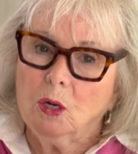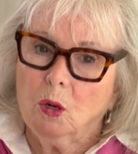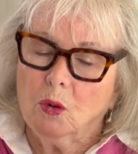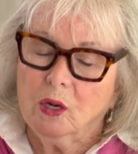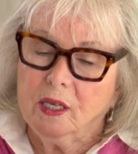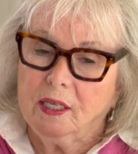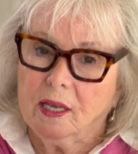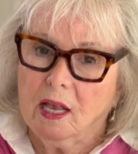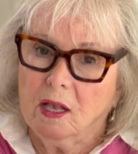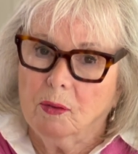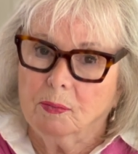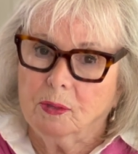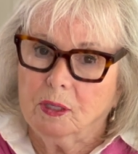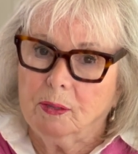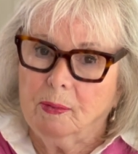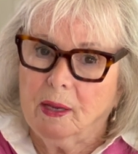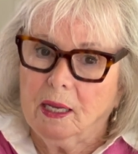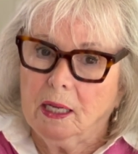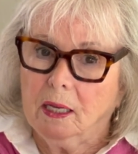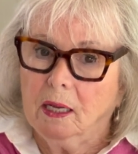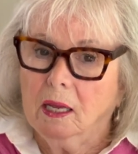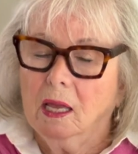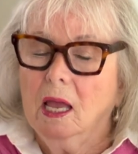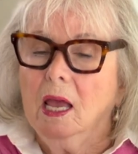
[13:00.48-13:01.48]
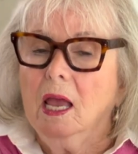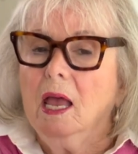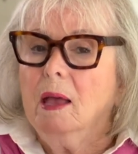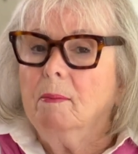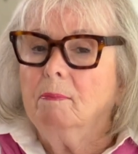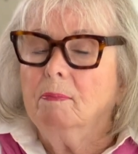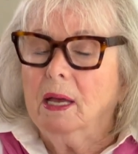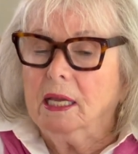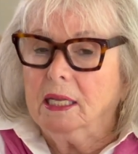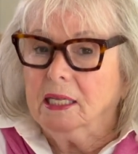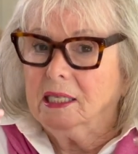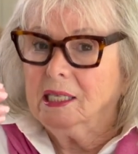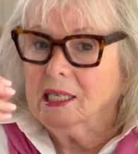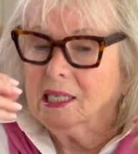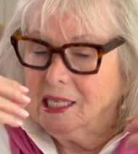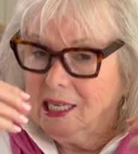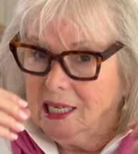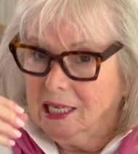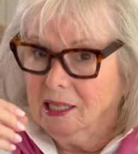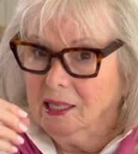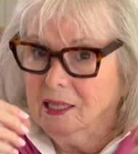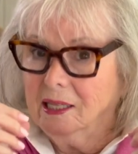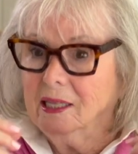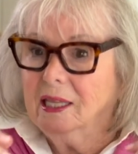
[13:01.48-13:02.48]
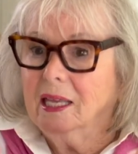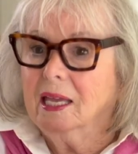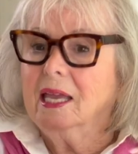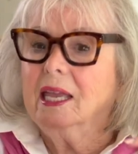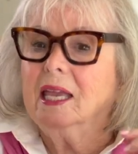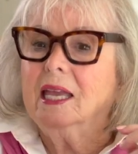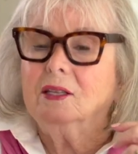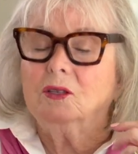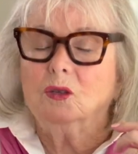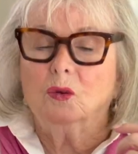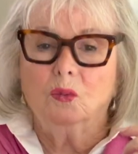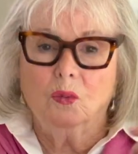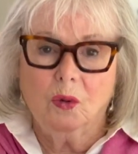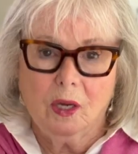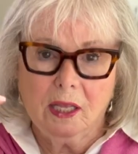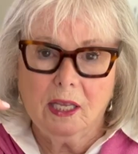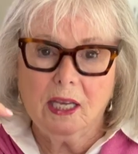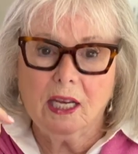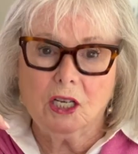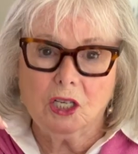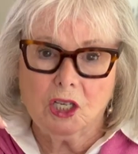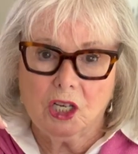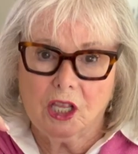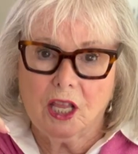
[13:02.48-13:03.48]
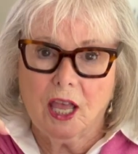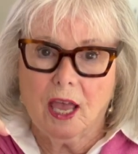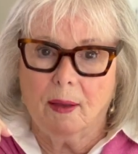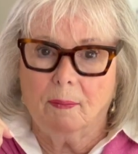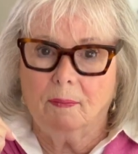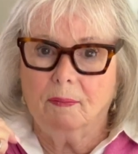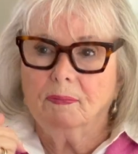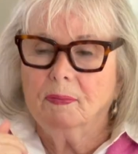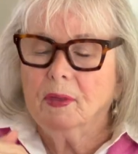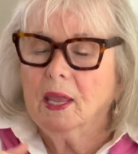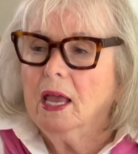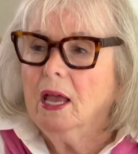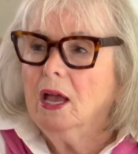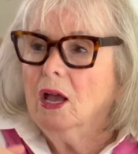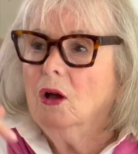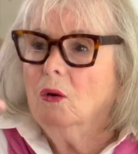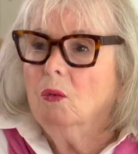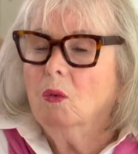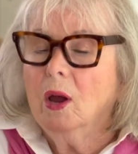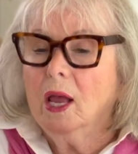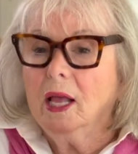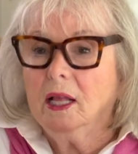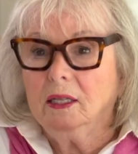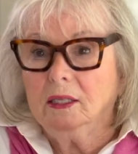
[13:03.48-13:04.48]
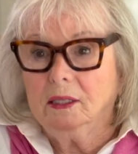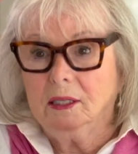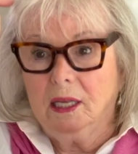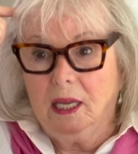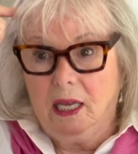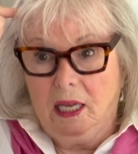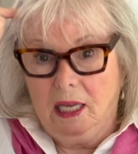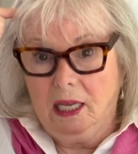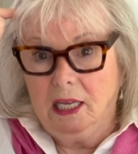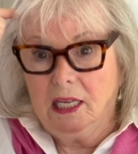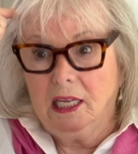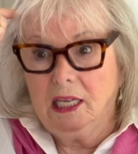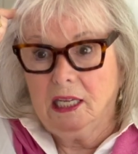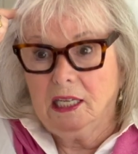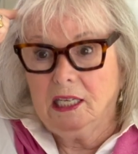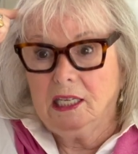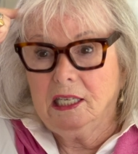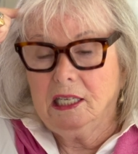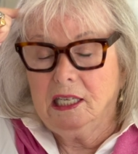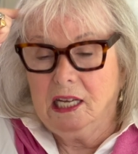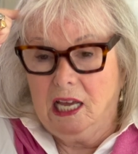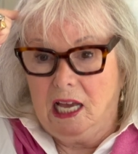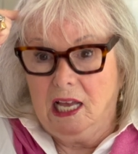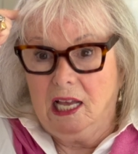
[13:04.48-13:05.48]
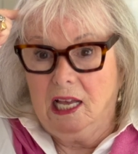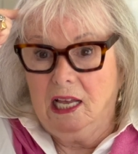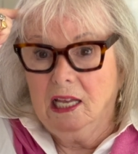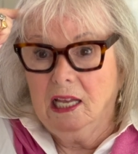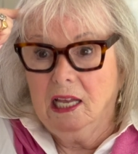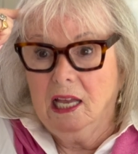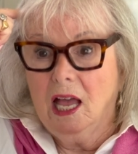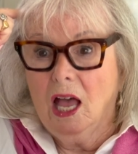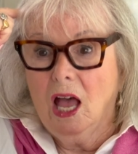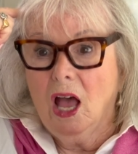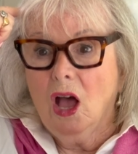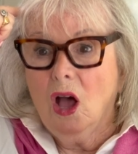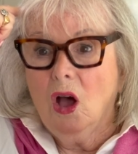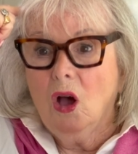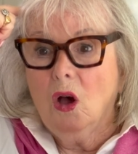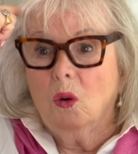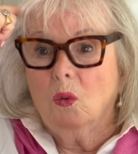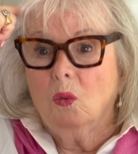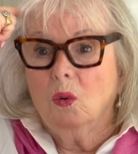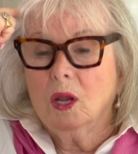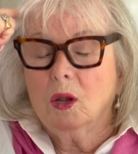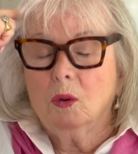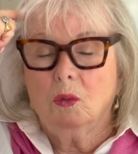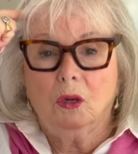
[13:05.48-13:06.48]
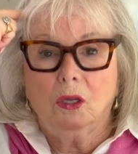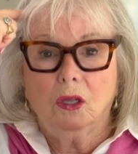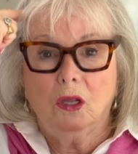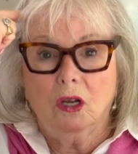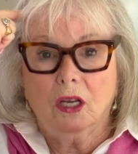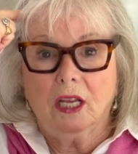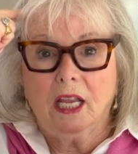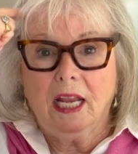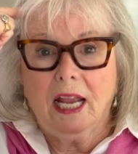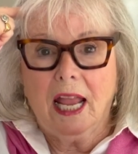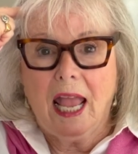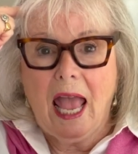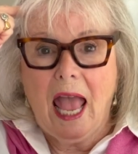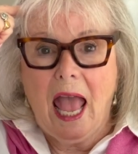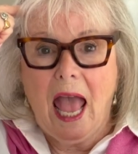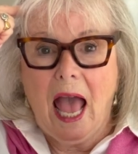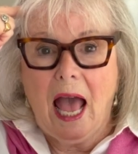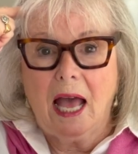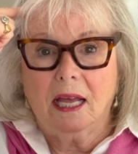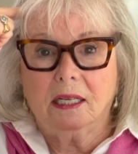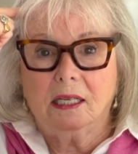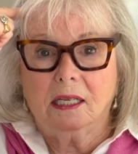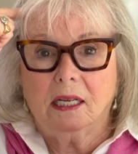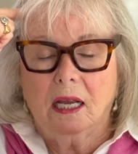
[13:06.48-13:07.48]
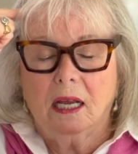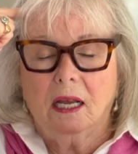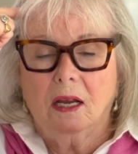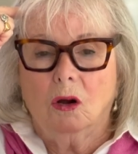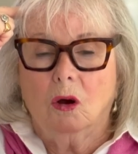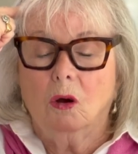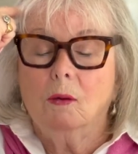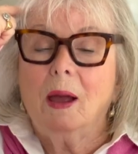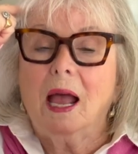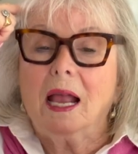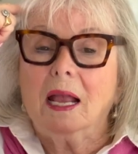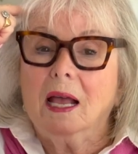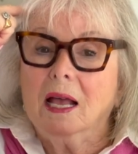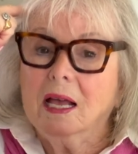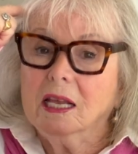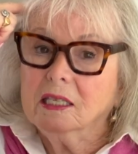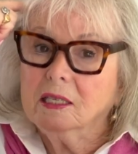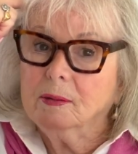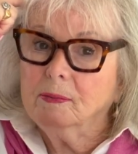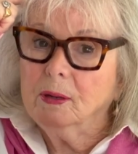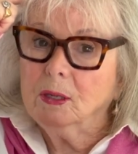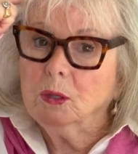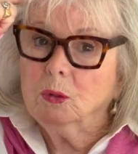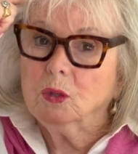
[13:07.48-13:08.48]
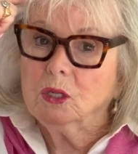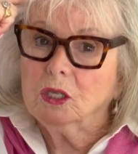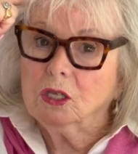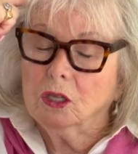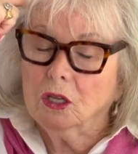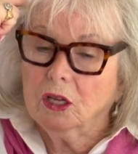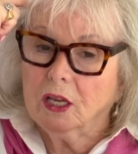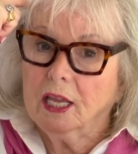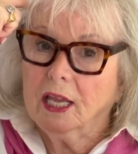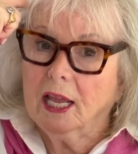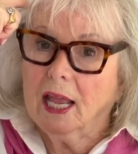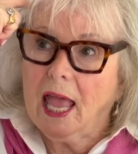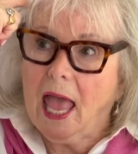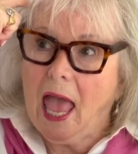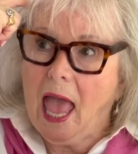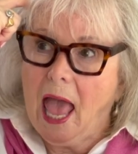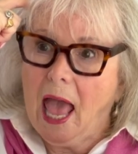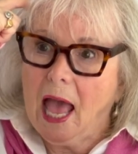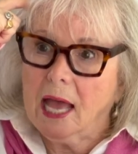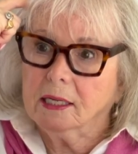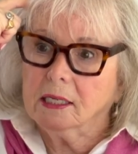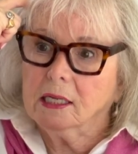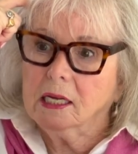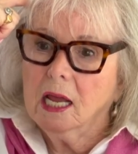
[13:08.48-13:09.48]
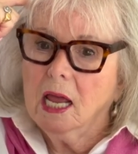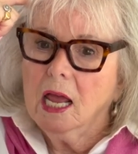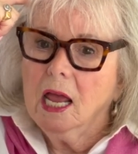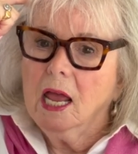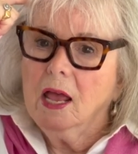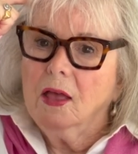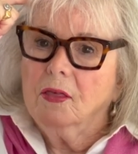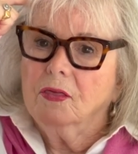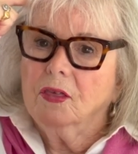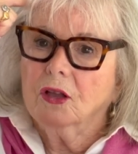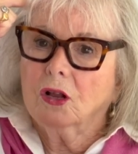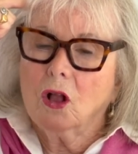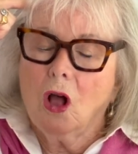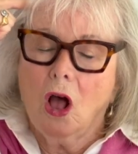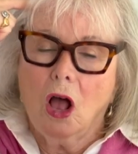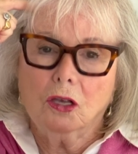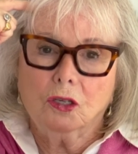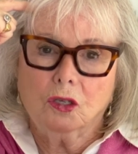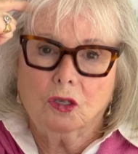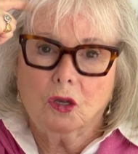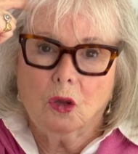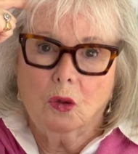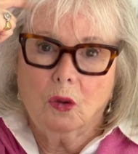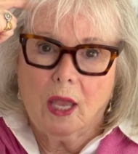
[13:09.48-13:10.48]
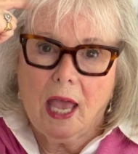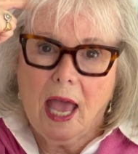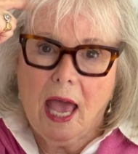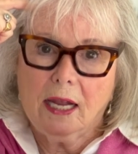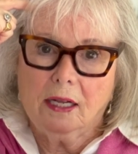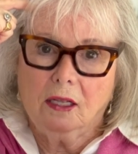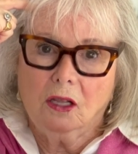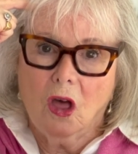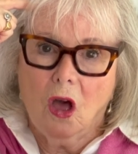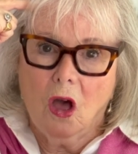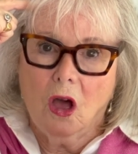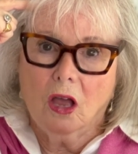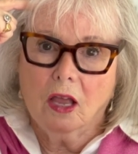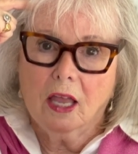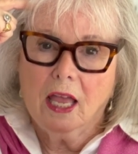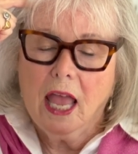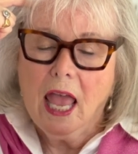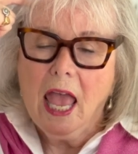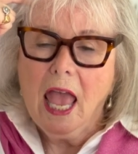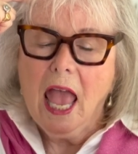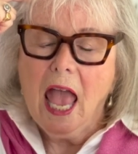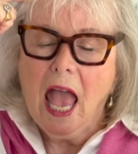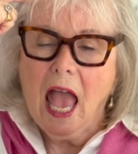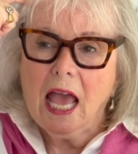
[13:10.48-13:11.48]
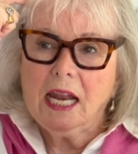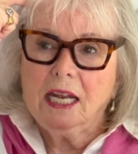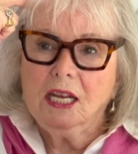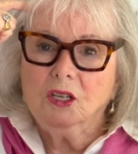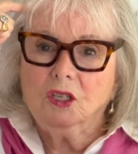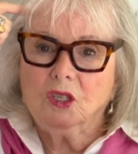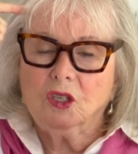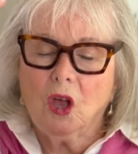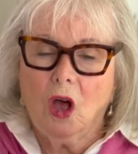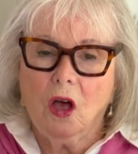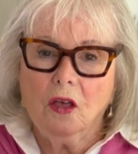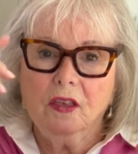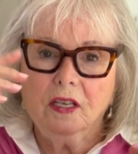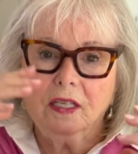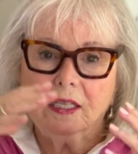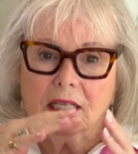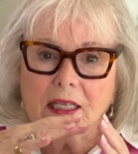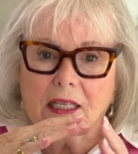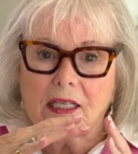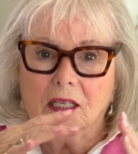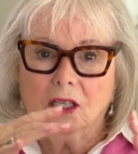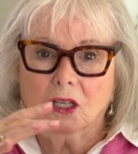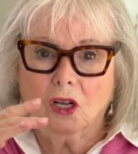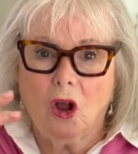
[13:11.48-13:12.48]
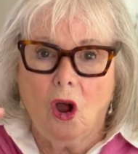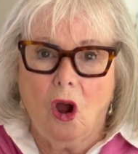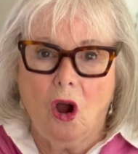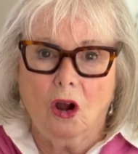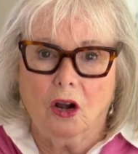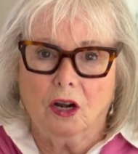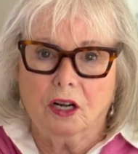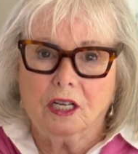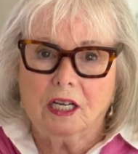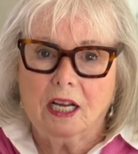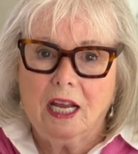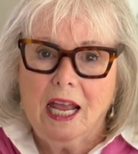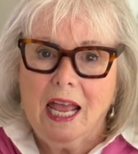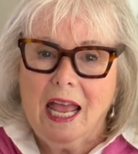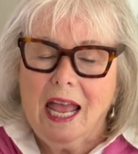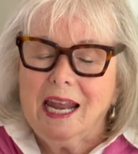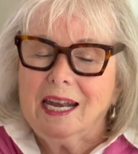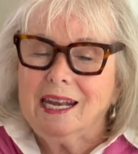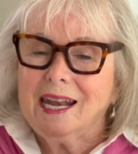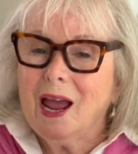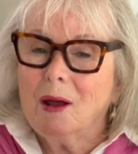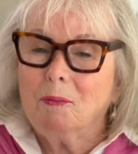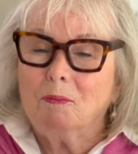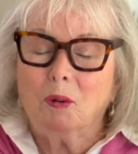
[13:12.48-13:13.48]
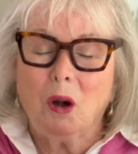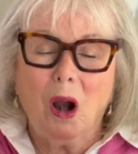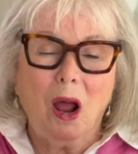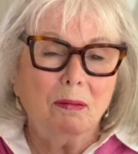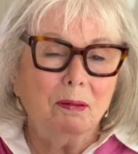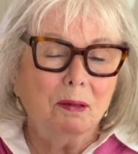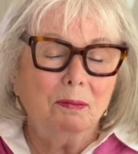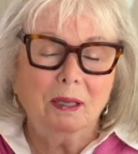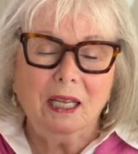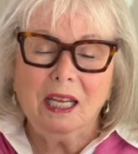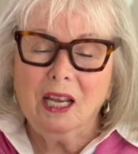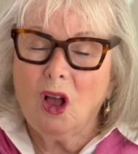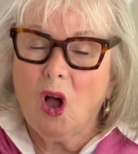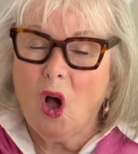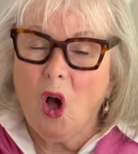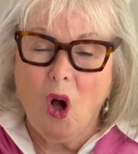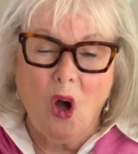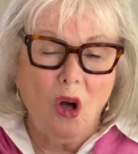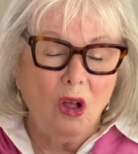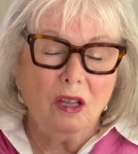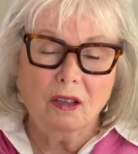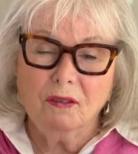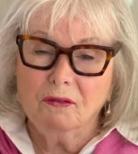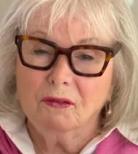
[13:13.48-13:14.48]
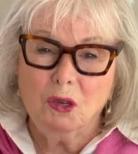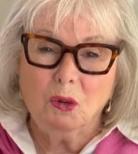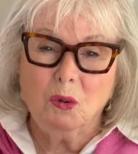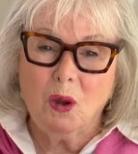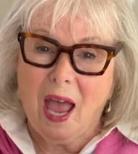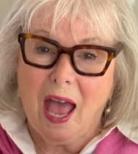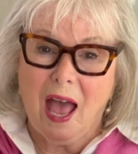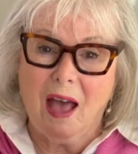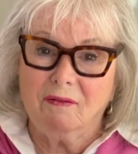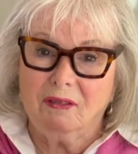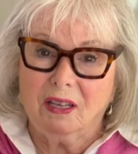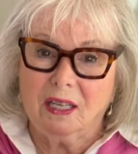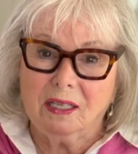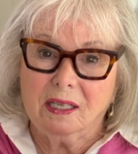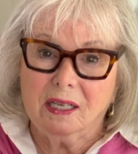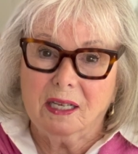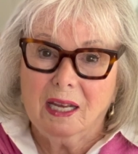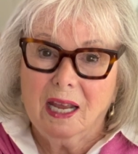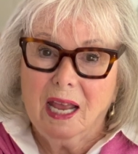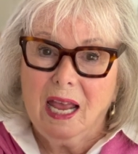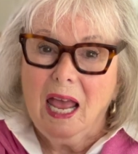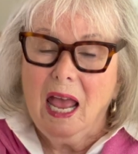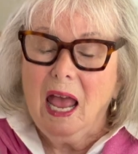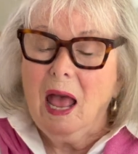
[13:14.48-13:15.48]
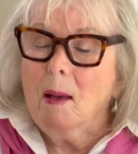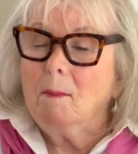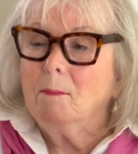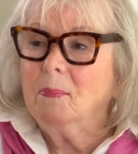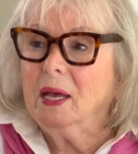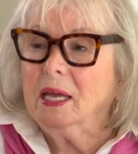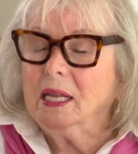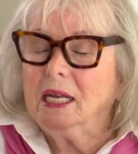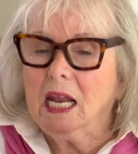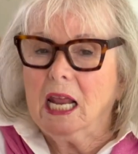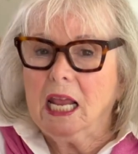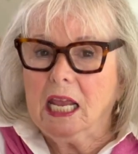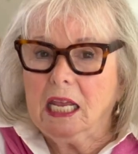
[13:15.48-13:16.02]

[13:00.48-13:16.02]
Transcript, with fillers: always helps me but still it's really a schlep well duh we were looking at or my husband was looking at the Costco catalog and he saw this little cart now probably all of you have it but